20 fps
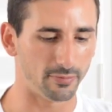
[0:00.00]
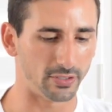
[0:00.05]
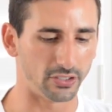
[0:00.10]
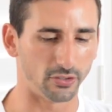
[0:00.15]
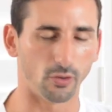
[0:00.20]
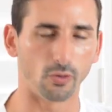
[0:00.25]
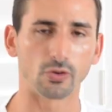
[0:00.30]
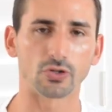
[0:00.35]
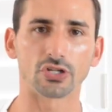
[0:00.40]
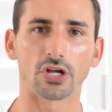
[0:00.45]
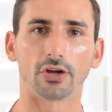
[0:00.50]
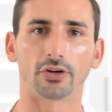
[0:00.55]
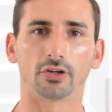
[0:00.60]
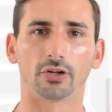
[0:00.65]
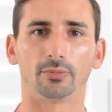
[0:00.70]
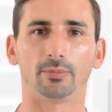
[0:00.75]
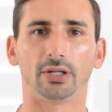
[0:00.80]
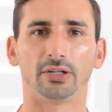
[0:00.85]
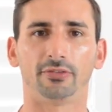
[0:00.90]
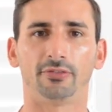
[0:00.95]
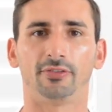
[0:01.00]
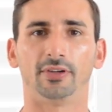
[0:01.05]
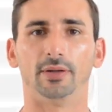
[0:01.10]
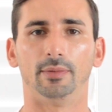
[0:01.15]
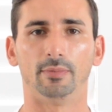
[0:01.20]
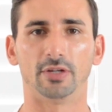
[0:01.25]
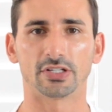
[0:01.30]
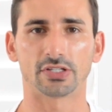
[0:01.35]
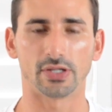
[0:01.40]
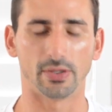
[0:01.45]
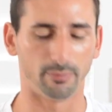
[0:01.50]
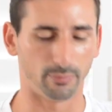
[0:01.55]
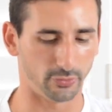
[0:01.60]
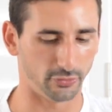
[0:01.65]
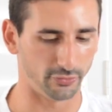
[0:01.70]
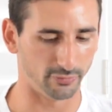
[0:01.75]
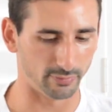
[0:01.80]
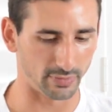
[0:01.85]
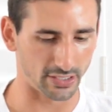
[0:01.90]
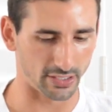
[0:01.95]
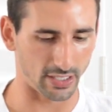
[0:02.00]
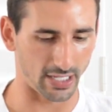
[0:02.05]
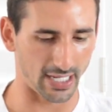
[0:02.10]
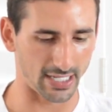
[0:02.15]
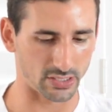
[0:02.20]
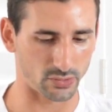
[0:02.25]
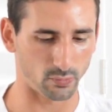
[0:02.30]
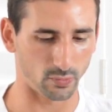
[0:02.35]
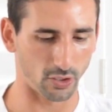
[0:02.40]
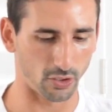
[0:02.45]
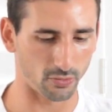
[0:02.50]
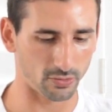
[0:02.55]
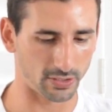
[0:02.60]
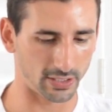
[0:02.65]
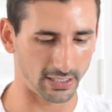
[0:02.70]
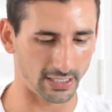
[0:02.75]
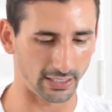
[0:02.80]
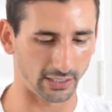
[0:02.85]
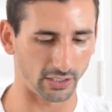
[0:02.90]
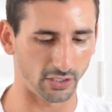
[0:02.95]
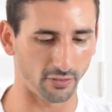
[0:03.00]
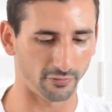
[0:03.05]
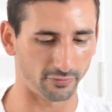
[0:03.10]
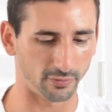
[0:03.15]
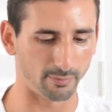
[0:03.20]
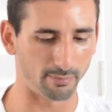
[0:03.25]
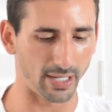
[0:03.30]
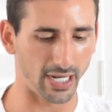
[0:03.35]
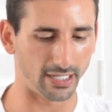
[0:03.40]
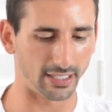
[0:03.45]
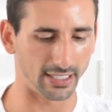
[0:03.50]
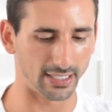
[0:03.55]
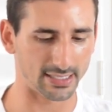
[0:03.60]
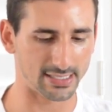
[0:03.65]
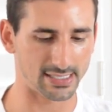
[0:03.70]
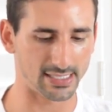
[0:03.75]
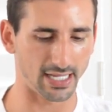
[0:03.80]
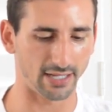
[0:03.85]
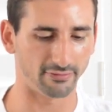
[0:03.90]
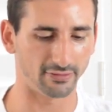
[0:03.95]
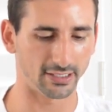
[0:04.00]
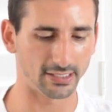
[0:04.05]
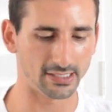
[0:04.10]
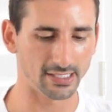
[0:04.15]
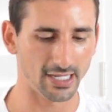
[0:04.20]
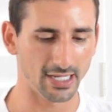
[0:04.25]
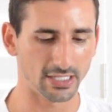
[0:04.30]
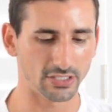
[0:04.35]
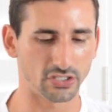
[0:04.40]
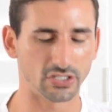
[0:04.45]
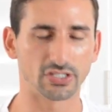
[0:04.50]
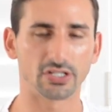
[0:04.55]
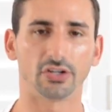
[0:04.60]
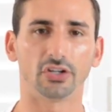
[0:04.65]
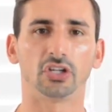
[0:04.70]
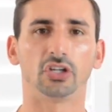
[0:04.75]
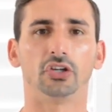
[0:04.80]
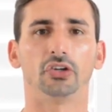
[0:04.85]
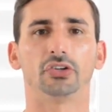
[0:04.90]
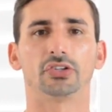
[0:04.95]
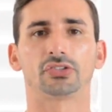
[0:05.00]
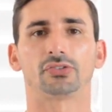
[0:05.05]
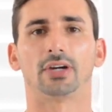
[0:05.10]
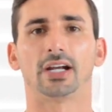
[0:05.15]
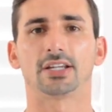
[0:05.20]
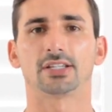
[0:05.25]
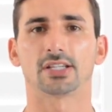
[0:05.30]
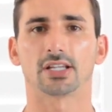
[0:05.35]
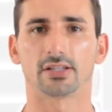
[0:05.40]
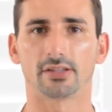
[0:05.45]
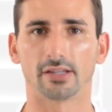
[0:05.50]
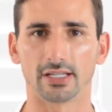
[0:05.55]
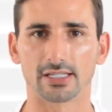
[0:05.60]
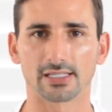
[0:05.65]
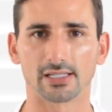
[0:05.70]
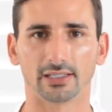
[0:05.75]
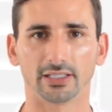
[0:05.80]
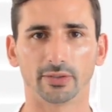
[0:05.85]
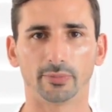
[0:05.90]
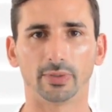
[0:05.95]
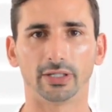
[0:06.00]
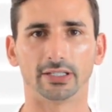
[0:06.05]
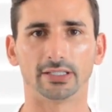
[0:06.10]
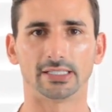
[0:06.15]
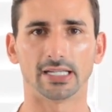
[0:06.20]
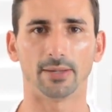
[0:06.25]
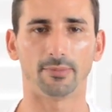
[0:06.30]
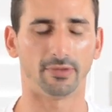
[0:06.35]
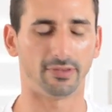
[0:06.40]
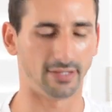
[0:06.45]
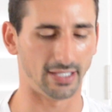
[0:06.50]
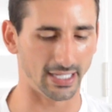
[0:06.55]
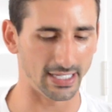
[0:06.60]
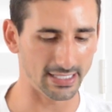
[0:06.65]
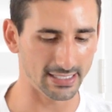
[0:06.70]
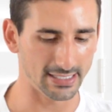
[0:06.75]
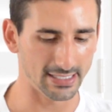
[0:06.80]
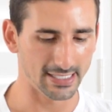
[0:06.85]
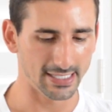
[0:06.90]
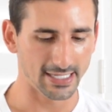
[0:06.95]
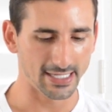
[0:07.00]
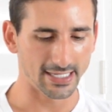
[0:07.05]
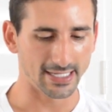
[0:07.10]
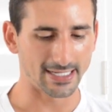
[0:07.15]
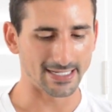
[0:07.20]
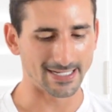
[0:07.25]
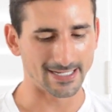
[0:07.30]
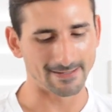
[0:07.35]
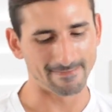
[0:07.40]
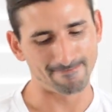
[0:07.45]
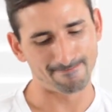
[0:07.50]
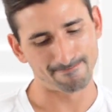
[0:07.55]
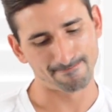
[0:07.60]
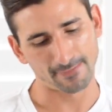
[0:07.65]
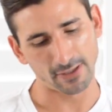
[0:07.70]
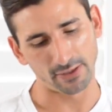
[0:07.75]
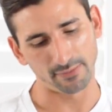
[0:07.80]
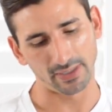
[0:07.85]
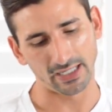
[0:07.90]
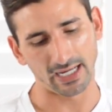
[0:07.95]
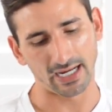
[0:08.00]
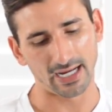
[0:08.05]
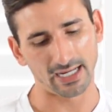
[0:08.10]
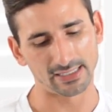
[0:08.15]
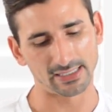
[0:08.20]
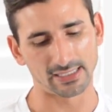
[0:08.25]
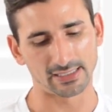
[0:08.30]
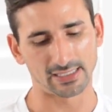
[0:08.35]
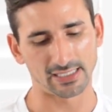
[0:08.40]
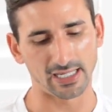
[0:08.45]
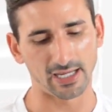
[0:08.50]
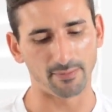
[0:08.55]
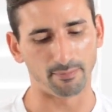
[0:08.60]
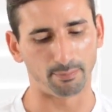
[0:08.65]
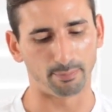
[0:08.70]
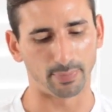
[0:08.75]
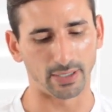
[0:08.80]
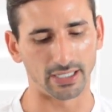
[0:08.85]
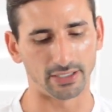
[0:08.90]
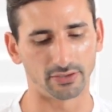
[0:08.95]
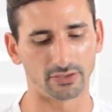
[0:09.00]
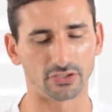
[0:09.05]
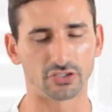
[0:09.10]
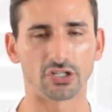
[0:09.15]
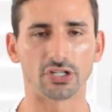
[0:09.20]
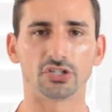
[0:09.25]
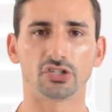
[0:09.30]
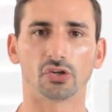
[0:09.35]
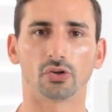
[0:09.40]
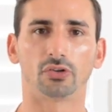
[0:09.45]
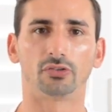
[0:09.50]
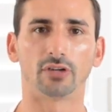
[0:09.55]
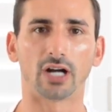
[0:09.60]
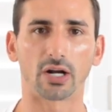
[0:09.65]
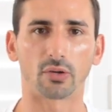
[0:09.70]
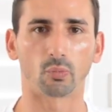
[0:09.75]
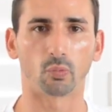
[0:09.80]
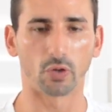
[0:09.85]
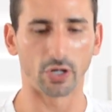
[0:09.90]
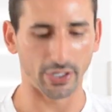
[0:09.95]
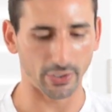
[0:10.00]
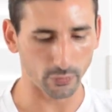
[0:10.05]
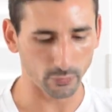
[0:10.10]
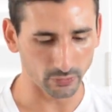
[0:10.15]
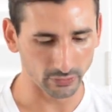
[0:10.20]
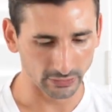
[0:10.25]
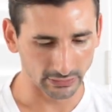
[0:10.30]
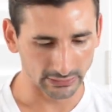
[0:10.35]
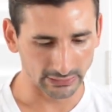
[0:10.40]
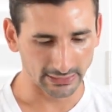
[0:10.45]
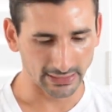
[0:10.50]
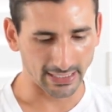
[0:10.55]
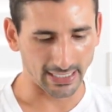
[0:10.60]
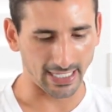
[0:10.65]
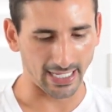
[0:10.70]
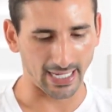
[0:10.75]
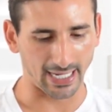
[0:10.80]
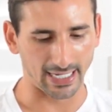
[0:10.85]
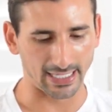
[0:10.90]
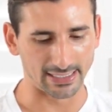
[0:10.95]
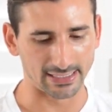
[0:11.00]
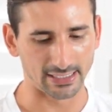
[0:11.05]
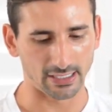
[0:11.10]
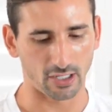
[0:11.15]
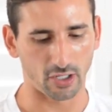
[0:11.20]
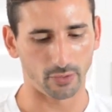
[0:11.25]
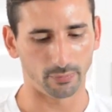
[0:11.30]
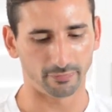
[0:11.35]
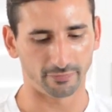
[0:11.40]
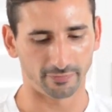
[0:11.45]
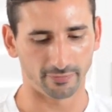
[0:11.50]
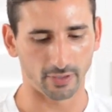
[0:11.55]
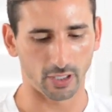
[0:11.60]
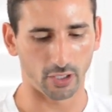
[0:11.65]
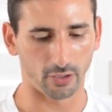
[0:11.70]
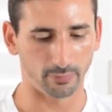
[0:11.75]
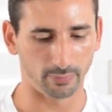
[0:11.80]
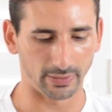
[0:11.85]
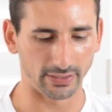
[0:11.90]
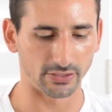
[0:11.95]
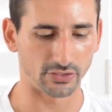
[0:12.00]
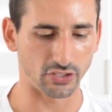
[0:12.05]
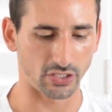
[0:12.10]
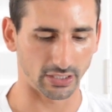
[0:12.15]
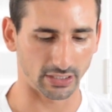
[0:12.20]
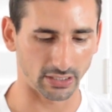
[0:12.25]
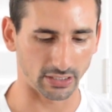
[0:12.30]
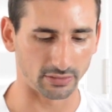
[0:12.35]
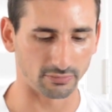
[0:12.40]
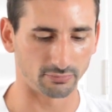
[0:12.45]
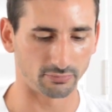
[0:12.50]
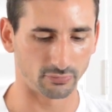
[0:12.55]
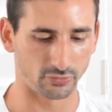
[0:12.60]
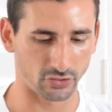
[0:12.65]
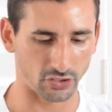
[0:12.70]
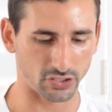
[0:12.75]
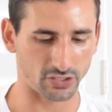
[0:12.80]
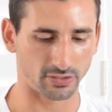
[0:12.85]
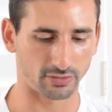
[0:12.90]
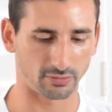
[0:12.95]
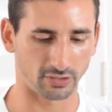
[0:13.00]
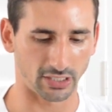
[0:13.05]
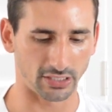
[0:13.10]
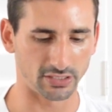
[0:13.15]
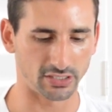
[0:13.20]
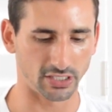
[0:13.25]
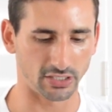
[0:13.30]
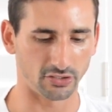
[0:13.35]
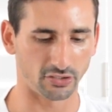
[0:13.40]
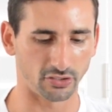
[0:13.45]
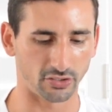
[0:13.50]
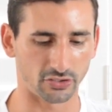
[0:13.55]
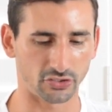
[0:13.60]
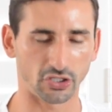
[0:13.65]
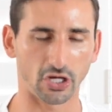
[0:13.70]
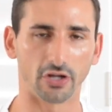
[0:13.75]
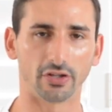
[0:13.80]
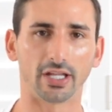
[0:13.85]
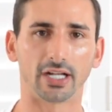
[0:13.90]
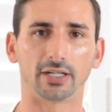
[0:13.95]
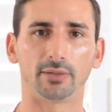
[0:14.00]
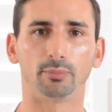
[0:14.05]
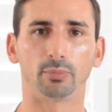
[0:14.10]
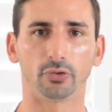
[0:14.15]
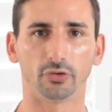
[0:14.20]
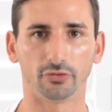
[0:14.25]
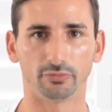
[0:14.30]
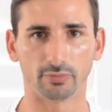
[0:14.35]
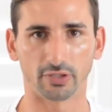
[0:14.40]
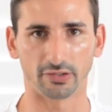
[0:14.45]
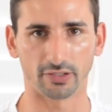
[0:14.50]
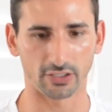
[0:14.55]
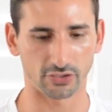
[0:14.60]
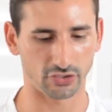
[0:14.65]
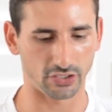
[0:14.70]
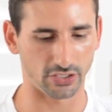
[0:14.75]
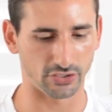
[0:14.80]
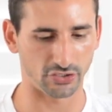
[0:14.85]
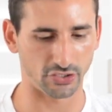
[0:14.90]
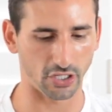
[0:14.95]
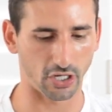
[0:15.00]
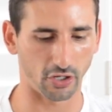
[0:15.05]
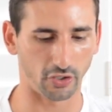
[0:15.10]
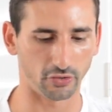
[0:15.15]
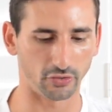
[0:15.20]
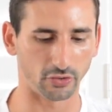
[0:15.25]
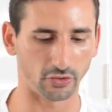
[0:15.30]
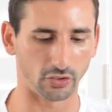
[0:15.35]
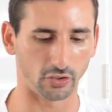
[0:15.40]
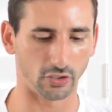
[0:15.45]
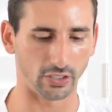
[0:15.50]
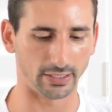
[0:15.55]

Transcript: but also got a bit of fitness improvement as well, kicking off from barrier 7. She's in a cutest race, so there's a little bit of depth there. Gonna be hard to tip, but she should run well, and hoping she can just continue to show that improvement that she's shown.